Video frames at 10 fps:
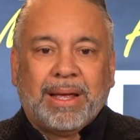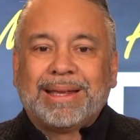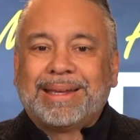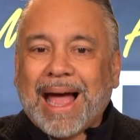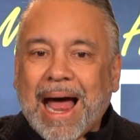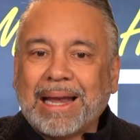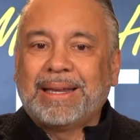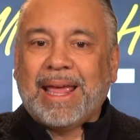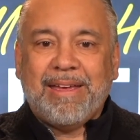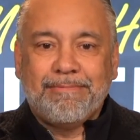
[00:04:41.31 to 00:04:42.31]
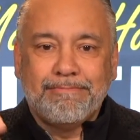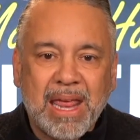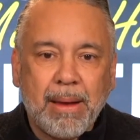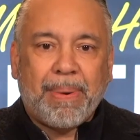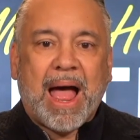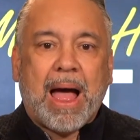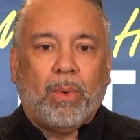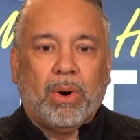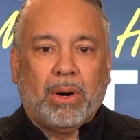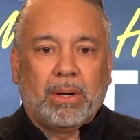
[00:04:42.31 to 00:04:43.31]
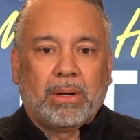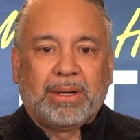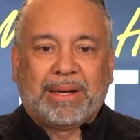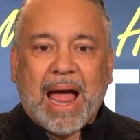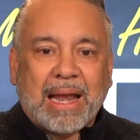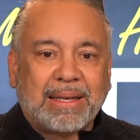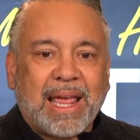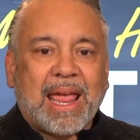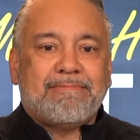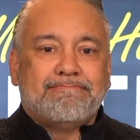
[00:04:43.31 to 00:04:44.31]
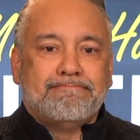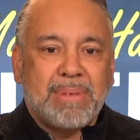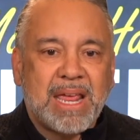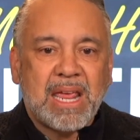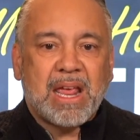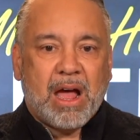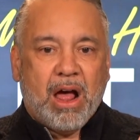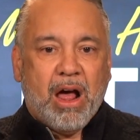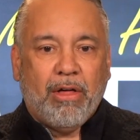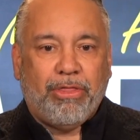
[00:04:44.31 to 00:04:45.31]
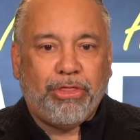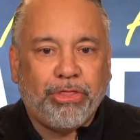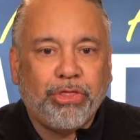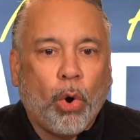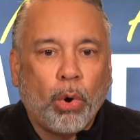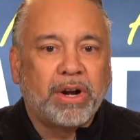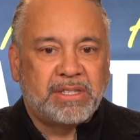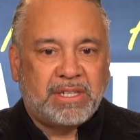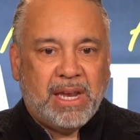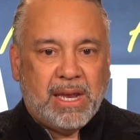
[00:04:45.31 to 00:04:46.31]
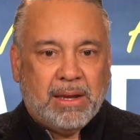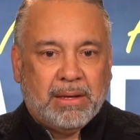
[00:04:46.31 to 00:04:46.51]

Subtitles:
God gave me power. God gave me authority